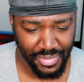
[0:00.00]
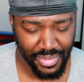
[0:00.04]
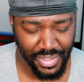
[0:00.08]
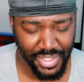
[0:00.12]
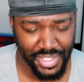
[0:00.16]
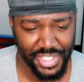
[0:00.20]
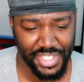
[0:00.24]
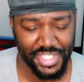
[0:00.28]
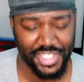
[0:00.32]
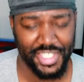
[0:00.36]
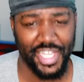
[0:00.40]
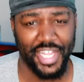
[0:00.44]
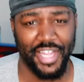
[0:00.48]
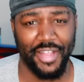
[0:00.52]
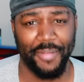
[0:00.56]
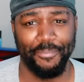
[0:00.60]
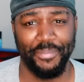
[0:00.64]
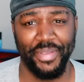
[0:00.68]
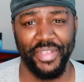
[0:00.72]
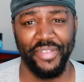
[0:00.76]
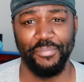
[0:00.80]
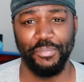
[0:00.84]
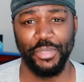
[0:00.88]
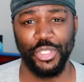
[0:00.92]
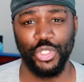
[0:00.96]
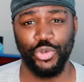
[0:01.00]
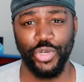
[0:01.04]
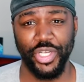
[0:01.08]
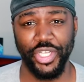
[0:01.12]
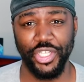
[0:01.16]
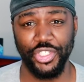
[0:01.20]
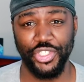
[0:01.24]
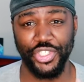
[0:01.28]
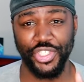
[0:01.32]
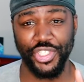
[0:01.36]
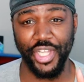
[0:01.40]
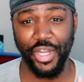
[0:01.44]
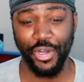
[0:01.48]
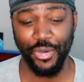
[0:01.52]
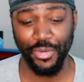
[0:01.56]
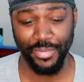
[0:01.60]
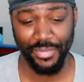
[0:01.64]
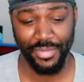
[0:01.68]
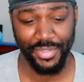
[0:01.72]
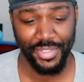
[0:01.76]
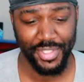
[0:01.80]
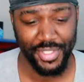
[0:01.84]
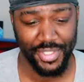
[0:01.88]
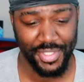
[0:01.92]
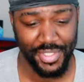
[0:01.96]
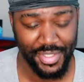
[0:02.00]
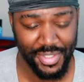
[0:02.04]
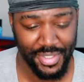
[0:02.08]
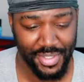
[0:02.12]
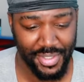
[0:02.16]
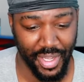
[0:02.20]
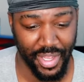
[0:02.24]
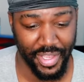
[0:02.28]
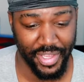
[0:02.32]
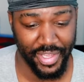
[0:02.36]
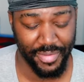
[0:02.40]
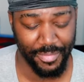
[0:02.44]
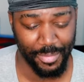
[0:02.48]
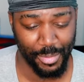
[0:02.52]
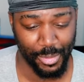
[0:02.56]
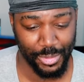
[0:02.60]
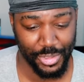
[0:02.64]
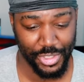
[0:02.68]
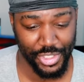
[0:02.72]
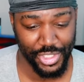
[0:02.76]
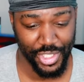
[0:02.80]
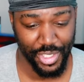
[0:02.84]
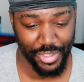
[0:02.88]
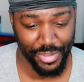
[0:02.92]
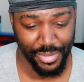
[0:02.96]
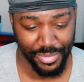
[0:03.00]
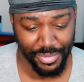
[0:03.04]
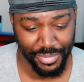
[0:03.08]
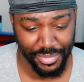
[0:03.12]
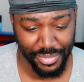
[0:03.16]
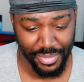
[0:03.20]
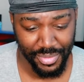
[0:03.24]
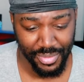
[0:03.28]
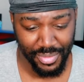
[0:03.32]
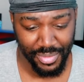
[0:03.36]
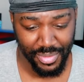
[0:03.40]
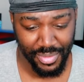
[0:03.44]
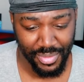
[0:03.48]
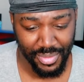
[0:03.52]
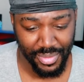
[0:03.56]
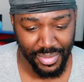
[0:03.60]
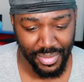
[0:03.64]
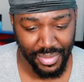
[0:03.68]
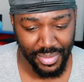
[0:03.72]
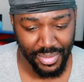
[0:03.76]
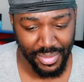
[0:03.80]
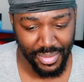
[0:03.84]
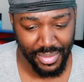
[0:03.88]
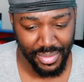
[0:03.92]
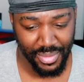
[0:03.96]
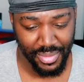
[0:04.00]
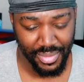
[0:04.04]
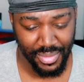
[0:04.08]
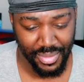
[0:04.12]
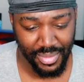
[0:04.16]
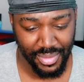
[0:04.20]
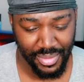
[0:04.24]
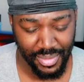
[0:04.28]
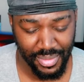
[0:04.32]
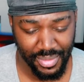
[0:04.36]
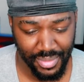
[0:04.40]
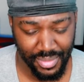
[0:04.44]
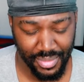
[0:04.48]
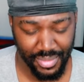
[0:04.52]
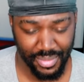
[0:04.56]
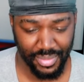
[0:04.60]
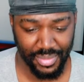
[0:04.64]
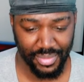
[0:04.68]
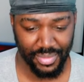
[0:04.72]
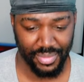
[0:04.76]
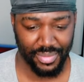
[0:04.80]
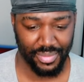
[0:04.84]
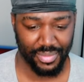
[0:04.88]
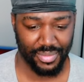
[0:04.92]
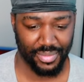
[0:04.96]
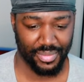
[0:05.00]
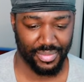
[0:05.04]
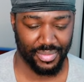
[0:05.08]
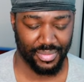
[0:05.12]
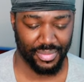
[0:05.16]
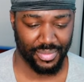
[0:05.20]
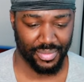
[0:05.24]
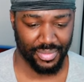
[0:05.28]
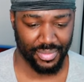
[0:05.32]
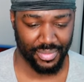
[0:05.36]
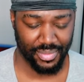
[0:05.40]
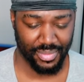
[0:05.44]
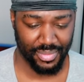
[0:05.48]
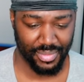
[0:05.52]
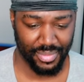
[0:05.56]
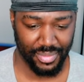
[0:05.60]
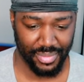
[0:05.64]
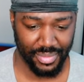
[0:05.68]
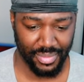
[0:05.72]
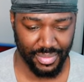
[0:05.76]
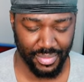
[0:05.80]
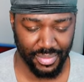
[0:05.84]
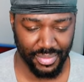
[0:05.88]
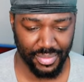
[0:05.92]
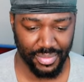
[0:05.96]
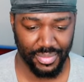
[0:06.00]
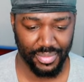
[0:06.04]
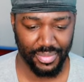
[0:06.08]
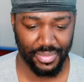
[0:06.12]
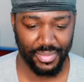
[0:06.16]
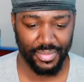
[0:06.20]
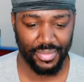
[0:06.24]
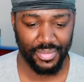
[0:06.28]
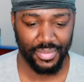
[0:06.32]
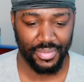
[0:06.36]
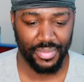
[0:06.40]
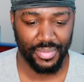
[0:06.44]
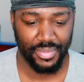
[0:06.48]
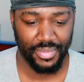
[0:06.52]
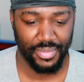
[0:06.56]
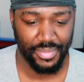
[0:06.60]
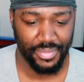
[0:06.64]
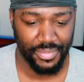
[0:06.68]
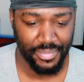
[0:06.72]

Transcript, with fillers: Is this like a beef between stones? The Makuta evil stone? was free to unleash his shadows.